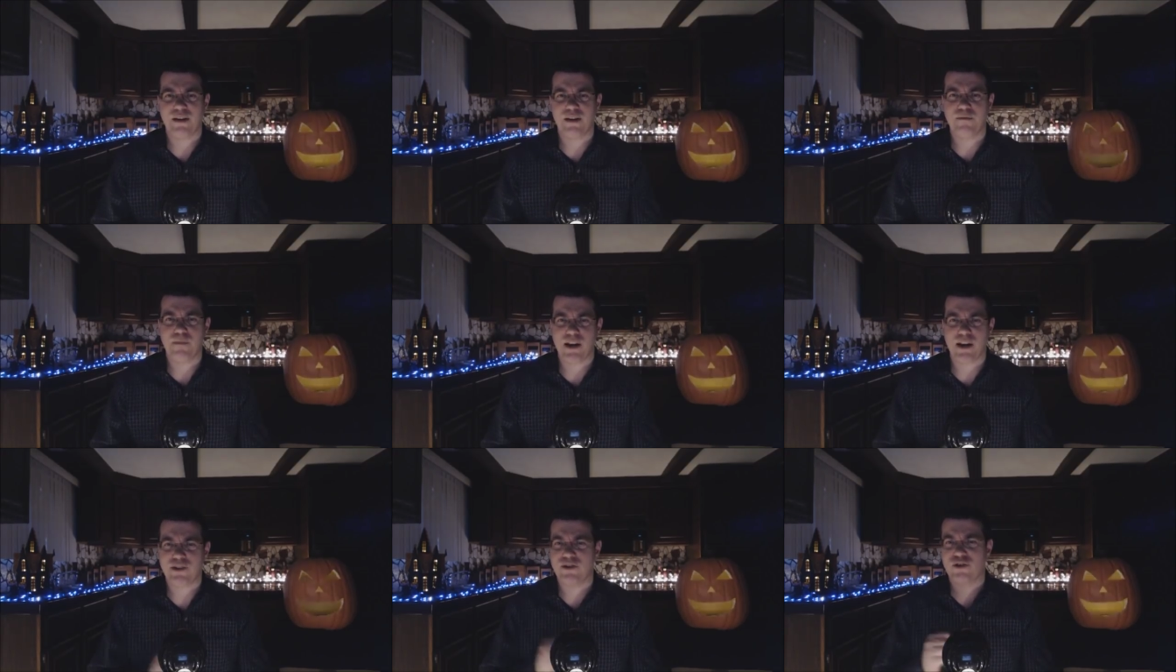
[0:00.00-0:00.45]

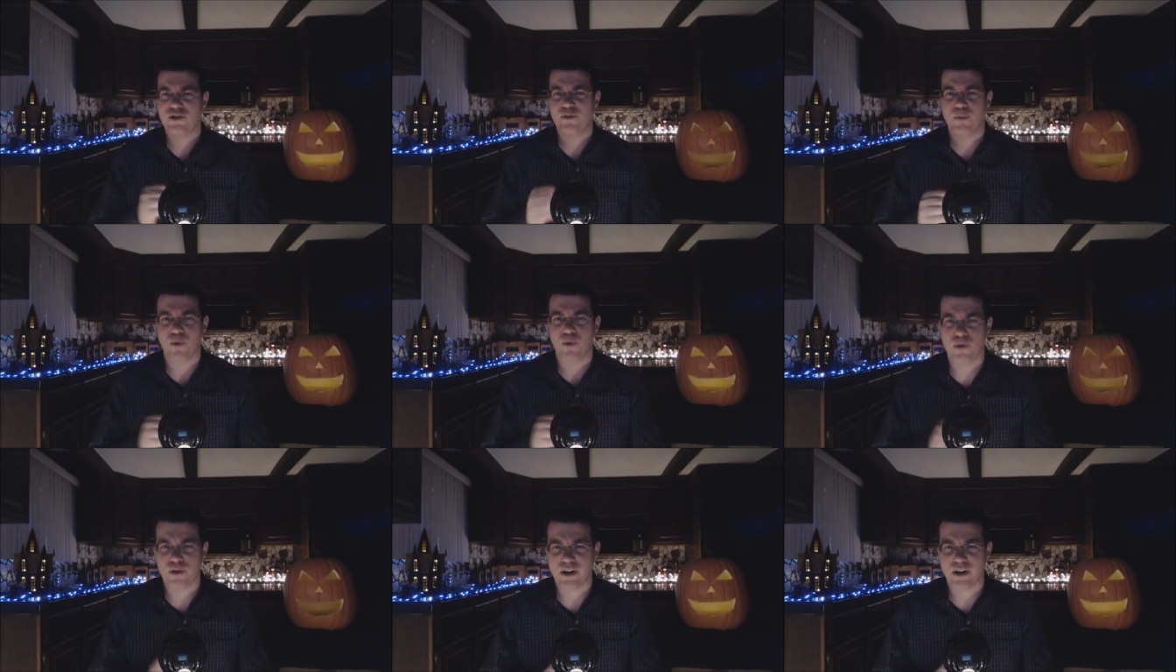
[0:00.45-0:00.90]
in message
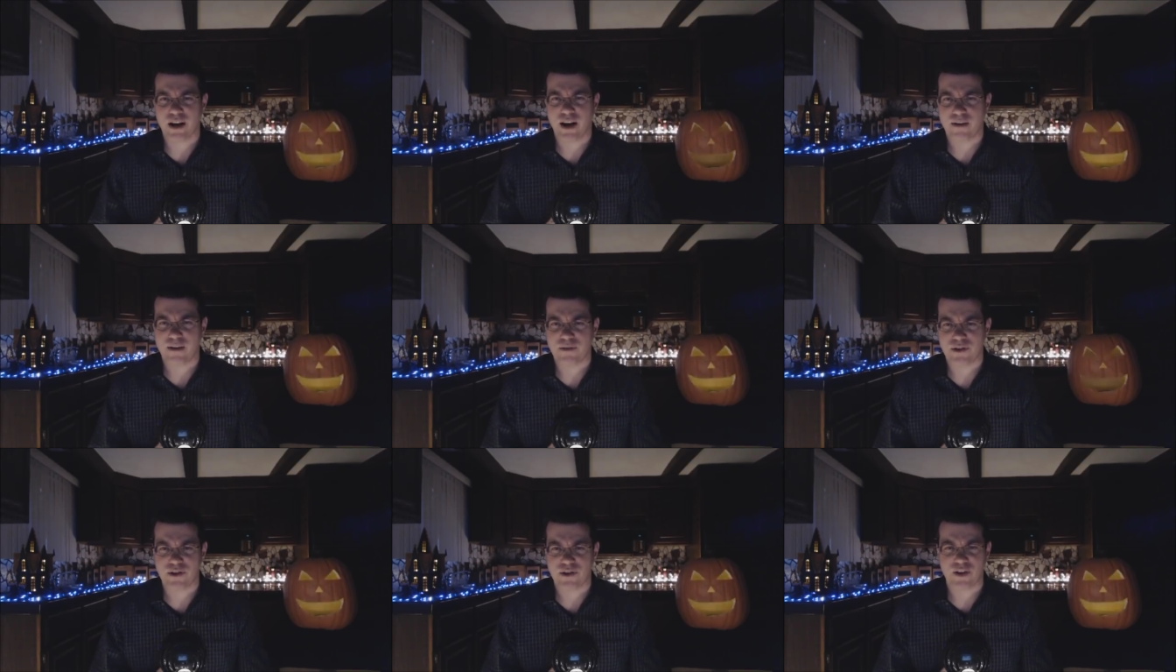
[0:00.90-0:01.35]
board
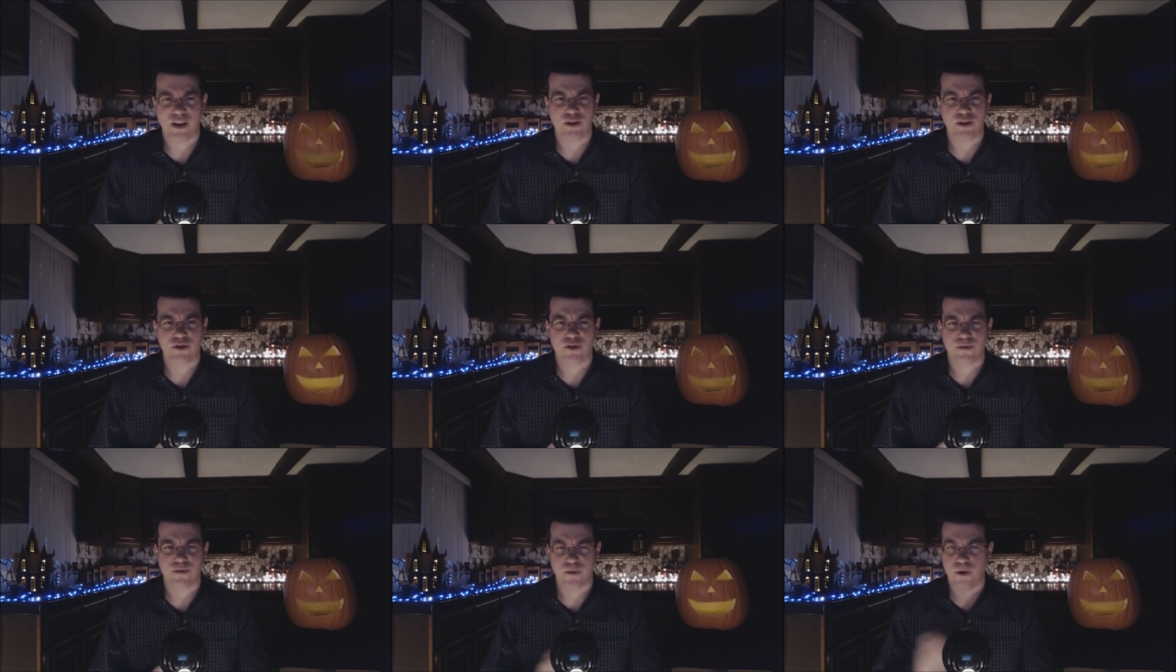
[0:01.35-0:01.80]

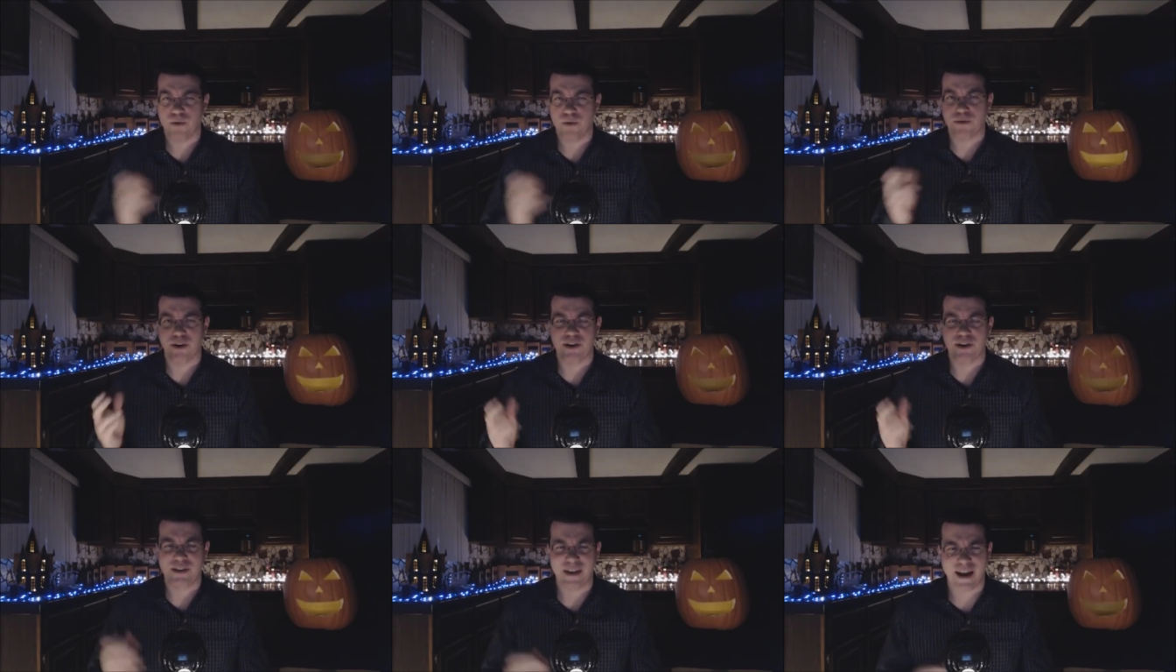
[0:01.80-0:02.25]
conversations for
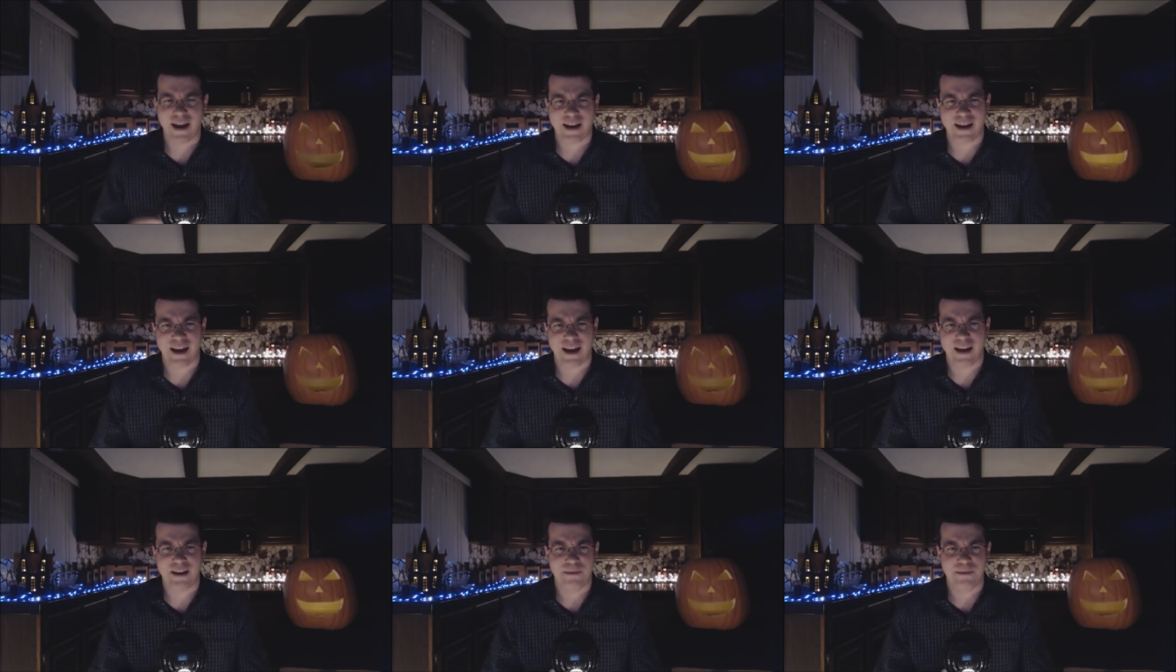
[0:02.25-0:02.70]
over a
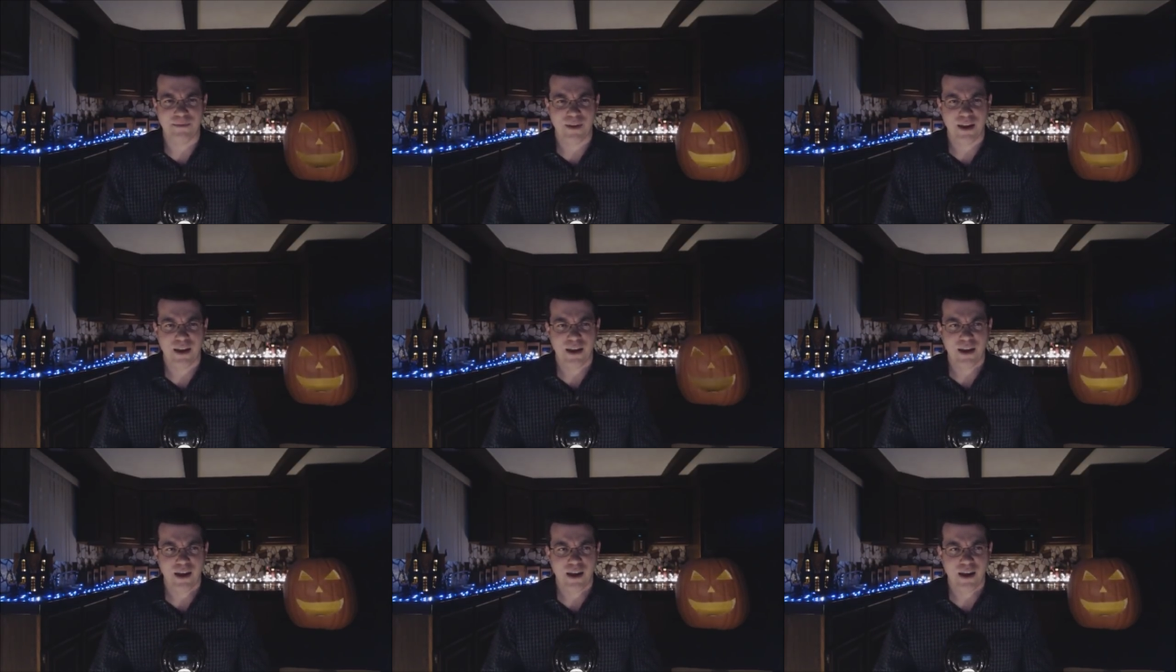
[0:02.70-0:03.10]
decade,